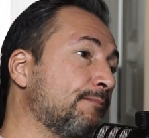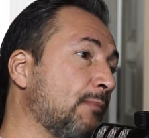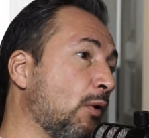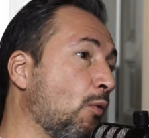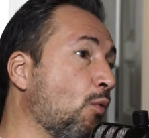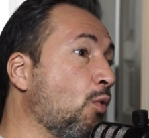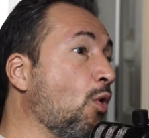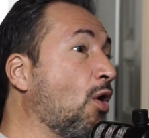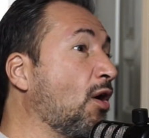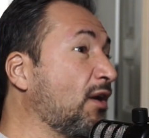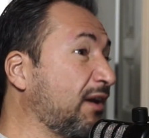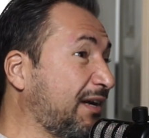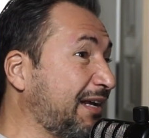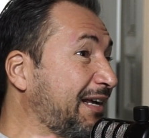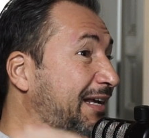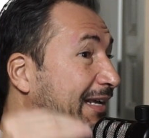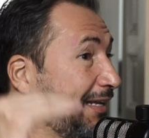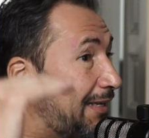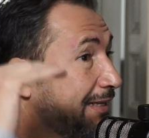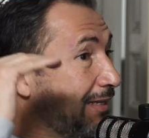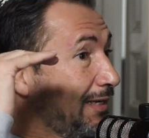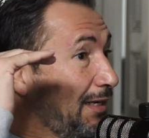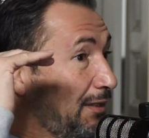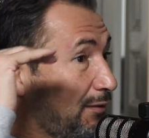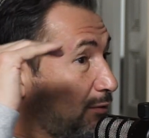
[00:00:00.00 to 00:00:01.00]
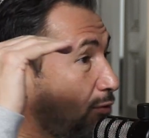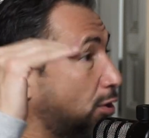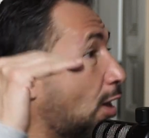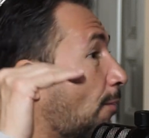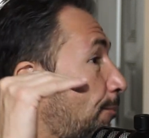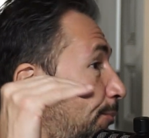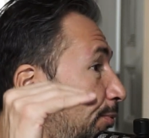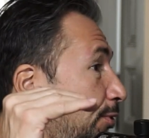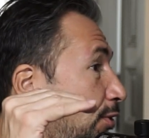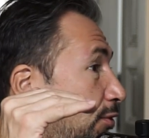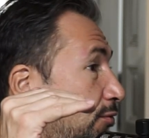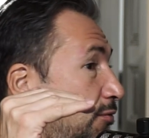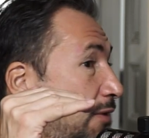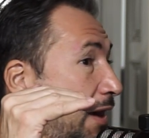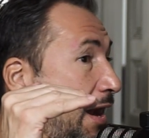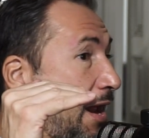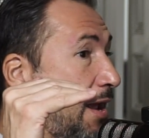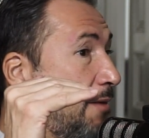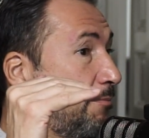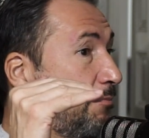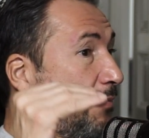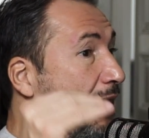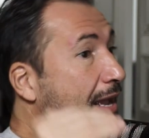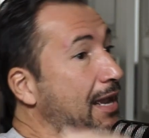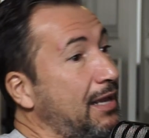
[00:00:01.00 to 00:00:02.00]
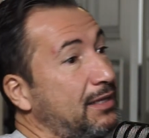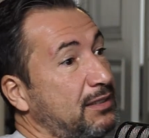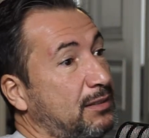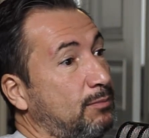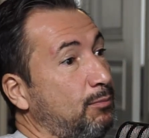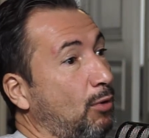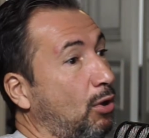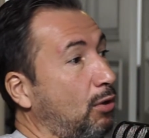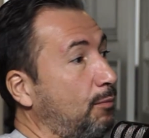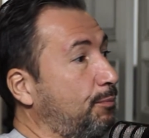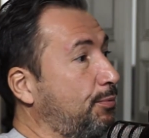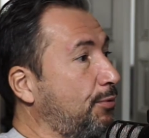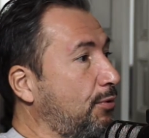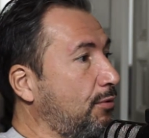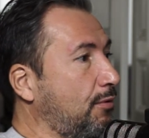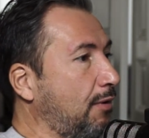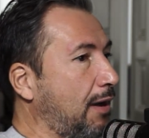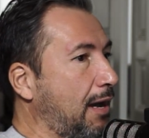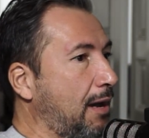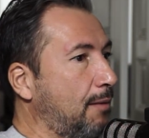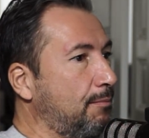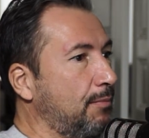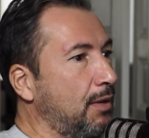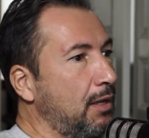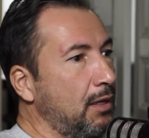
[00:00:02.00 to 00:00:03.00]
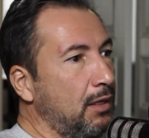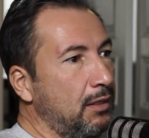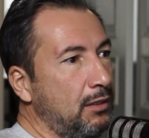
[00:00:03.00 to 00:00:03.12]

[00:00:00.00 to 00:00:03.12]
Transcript: work in a top program and small program.